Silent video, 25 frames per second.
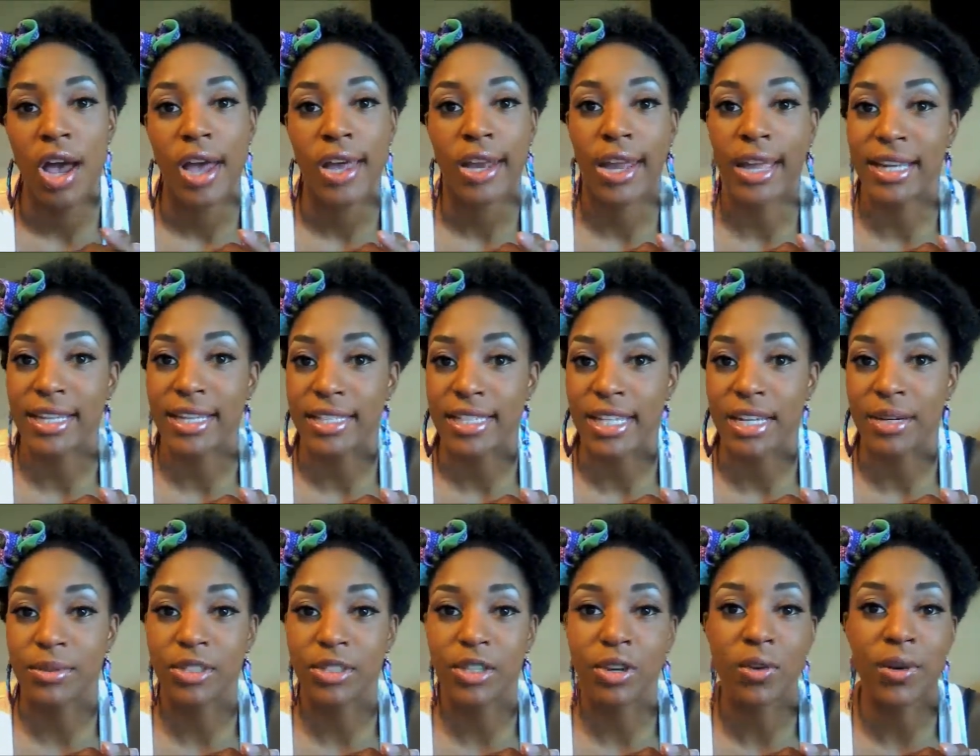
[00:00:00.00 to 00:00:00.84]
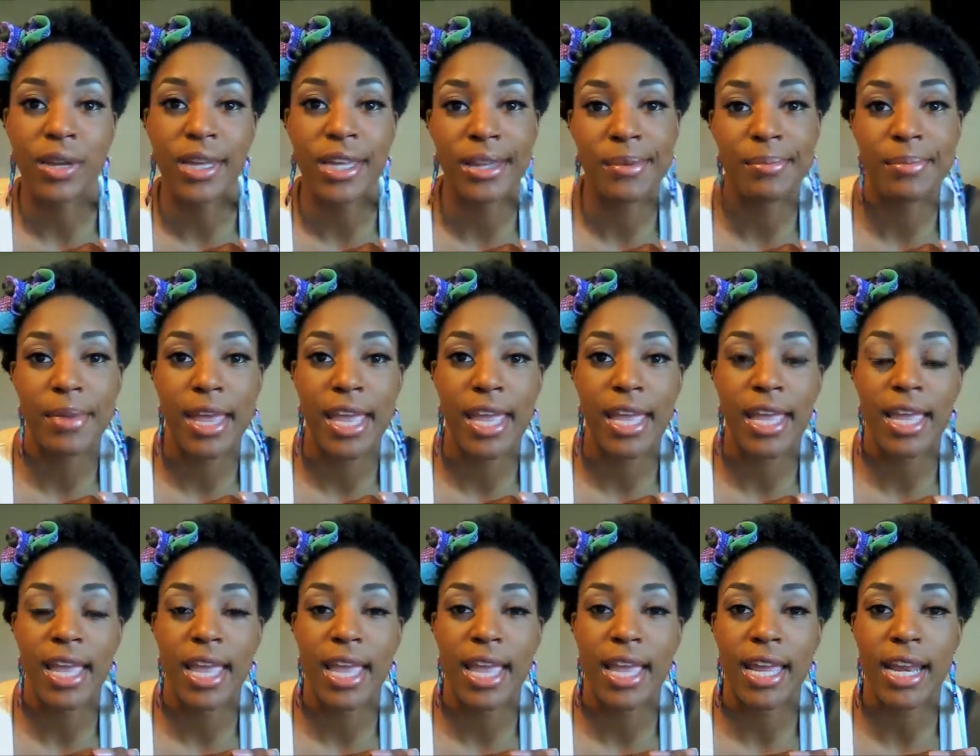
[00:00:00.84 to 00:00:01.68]
Like I said, it was on
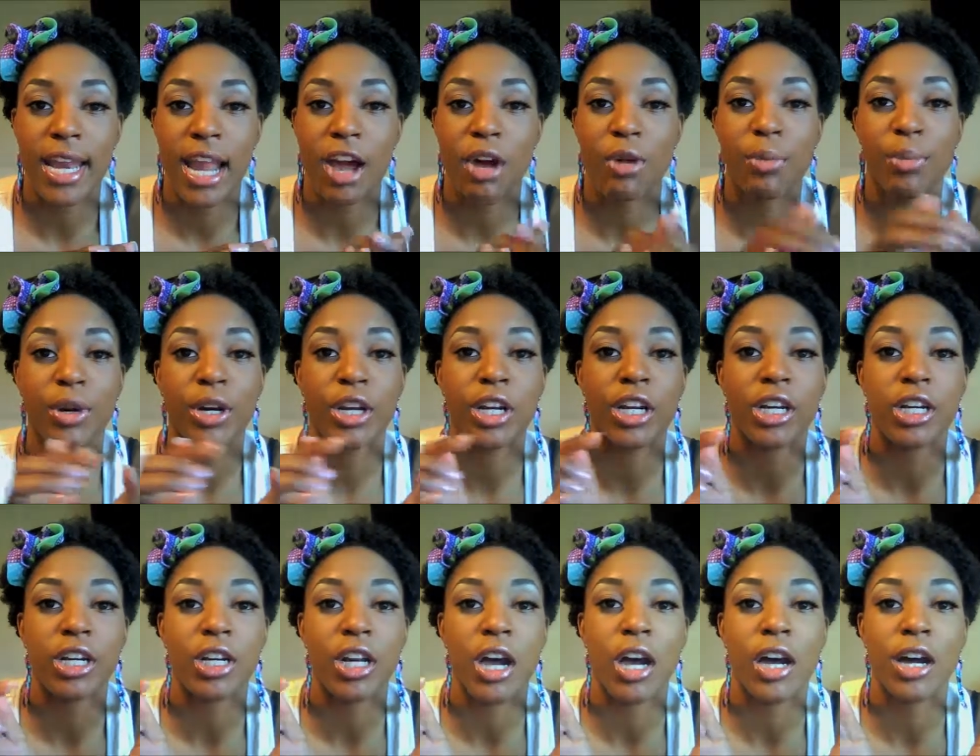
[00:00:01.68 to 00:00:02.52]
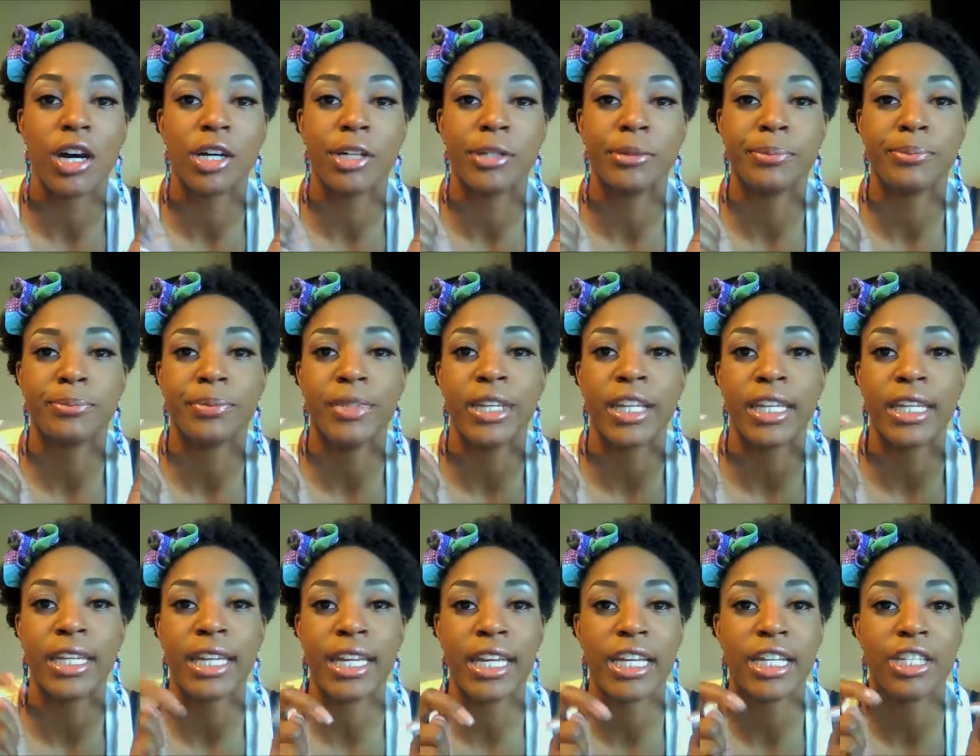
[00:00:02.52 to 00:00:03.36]
eBay, and I'll put um, the
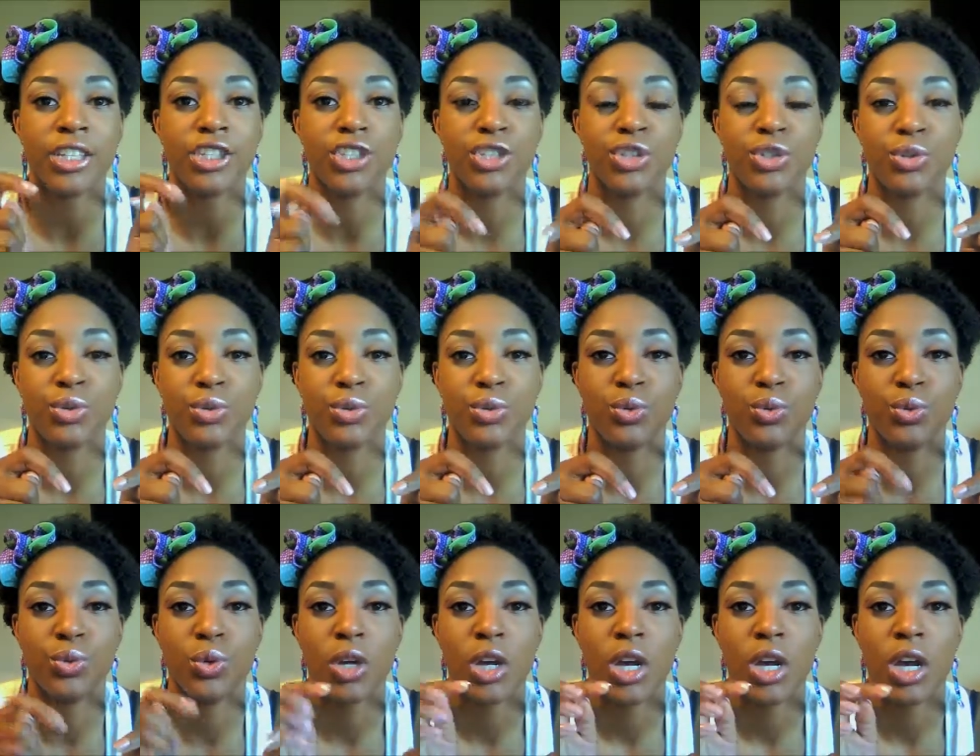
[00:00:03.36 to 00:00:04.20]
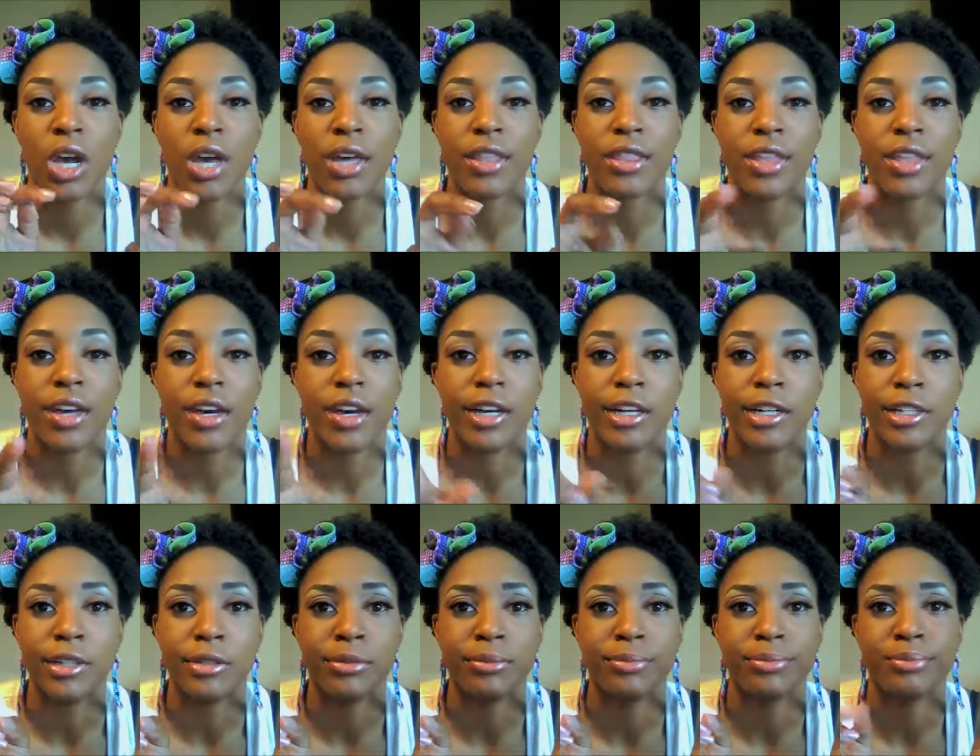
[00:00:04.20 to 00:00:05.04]
link to
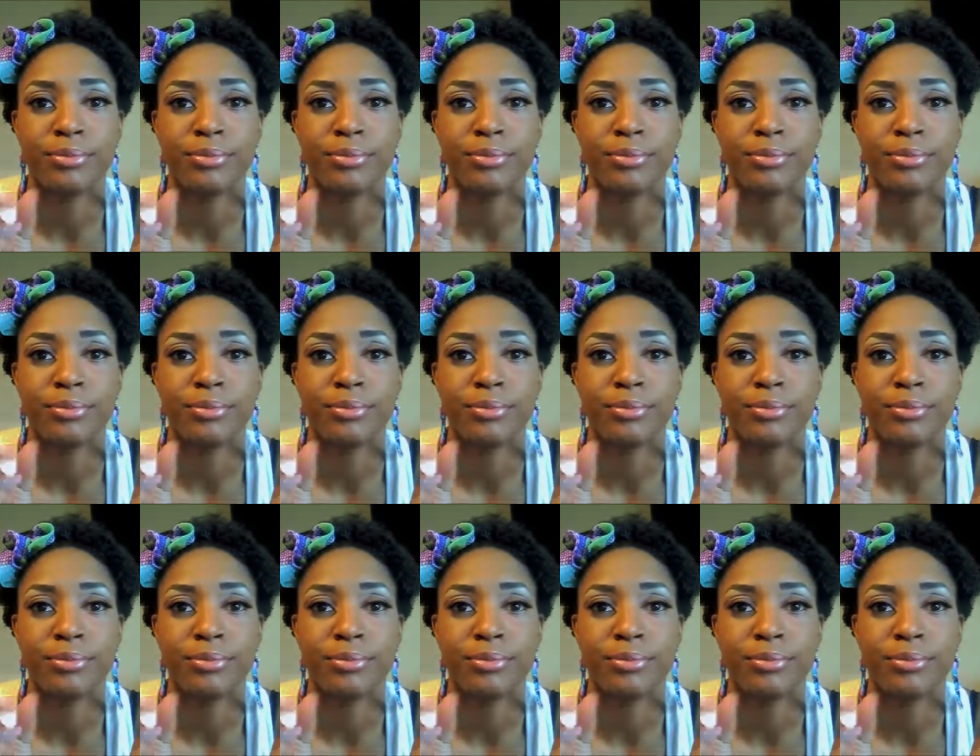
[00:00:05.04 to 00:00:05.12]
the